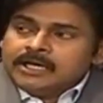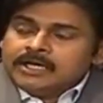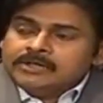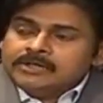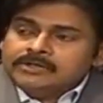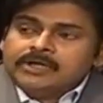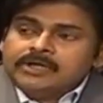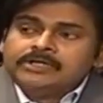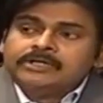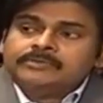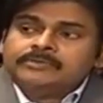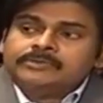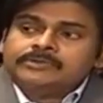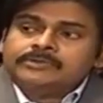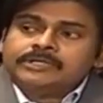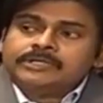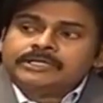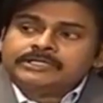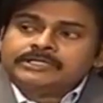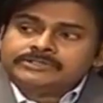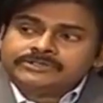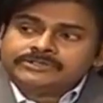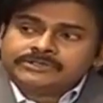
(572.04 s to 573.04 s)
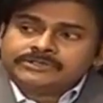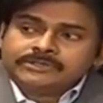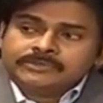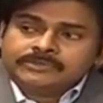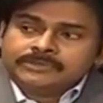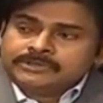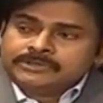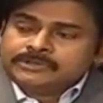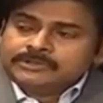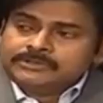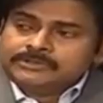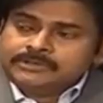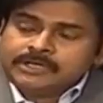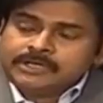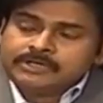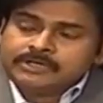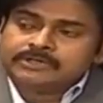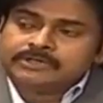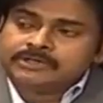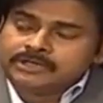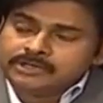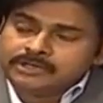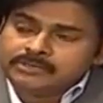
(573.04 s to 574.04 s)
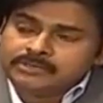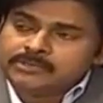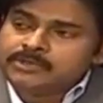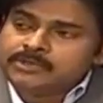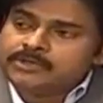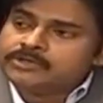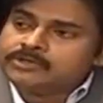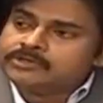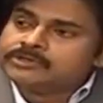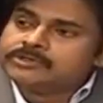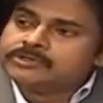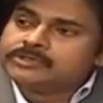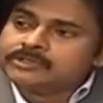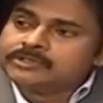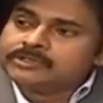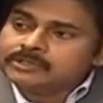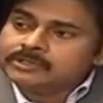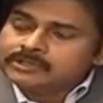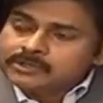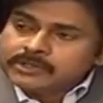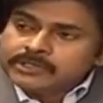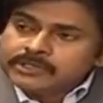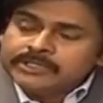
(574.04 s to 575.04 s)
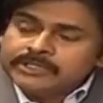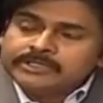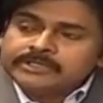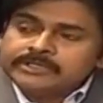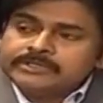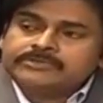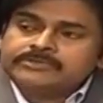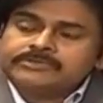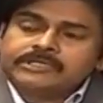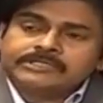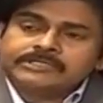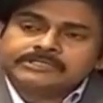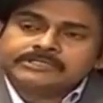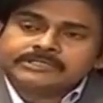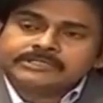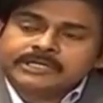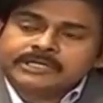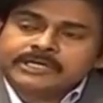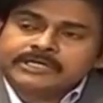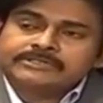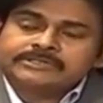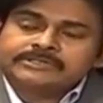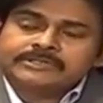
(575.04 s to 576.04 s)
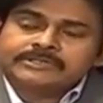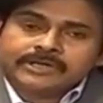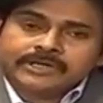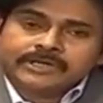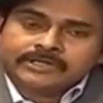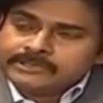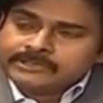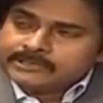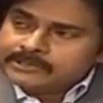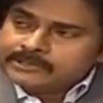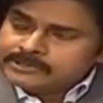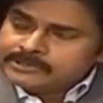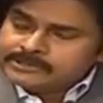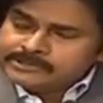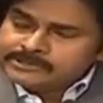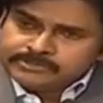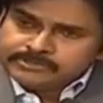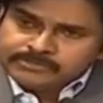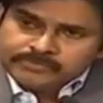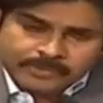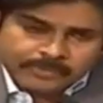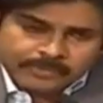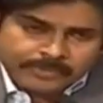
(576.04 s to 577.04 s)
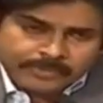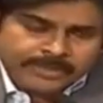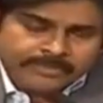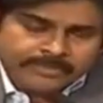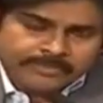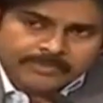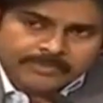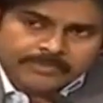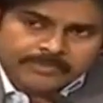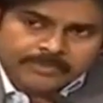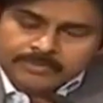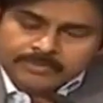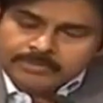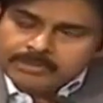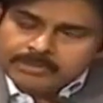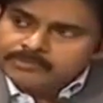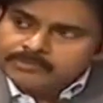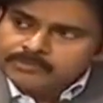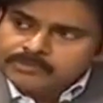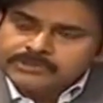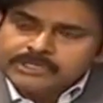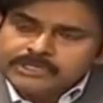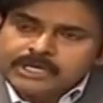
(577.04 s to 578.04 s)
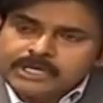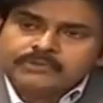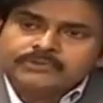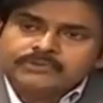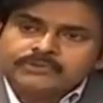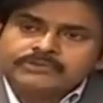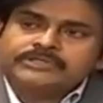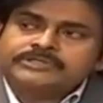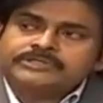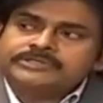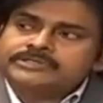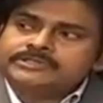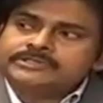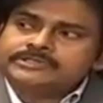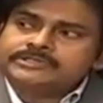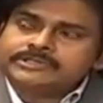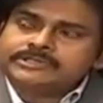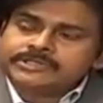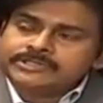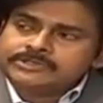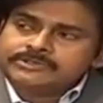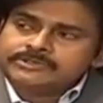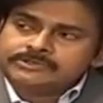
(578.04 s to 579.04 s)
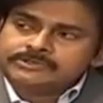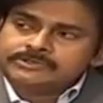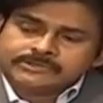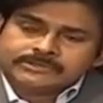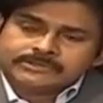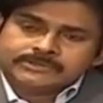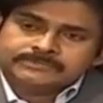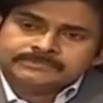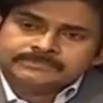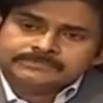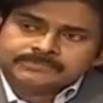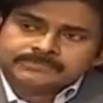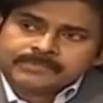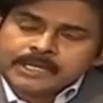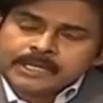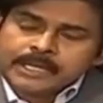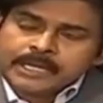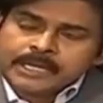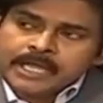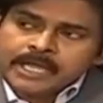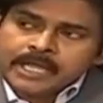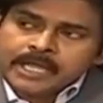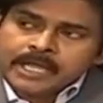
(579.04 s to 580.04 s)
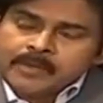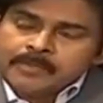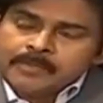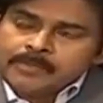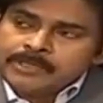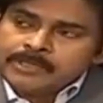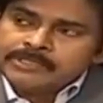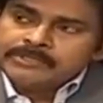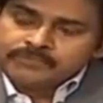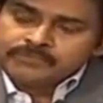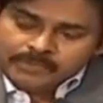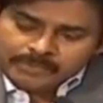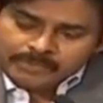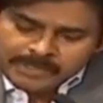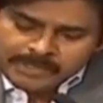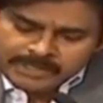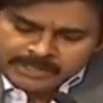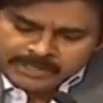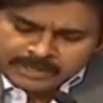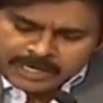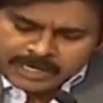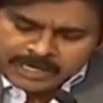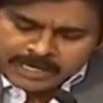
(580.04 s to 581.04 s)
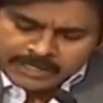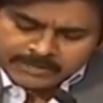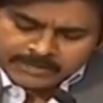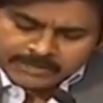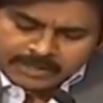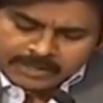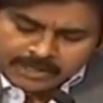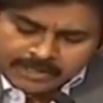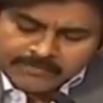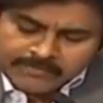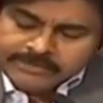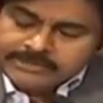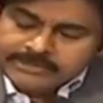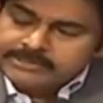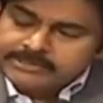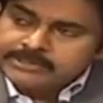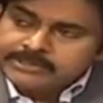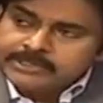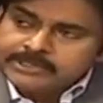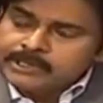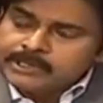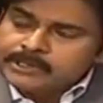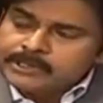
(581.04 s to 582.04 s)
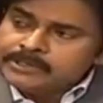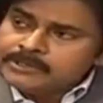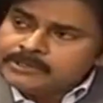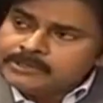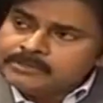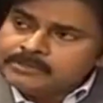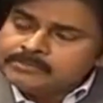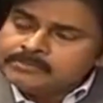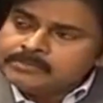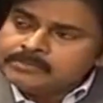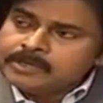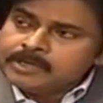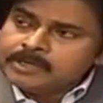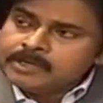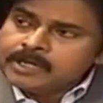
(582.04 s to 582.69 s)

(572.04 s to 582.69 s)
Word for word: not about extremity, not, not about uh, getting into Naxalites or radicals. For me, my problem was how to address these issues. Because for me, I had always seen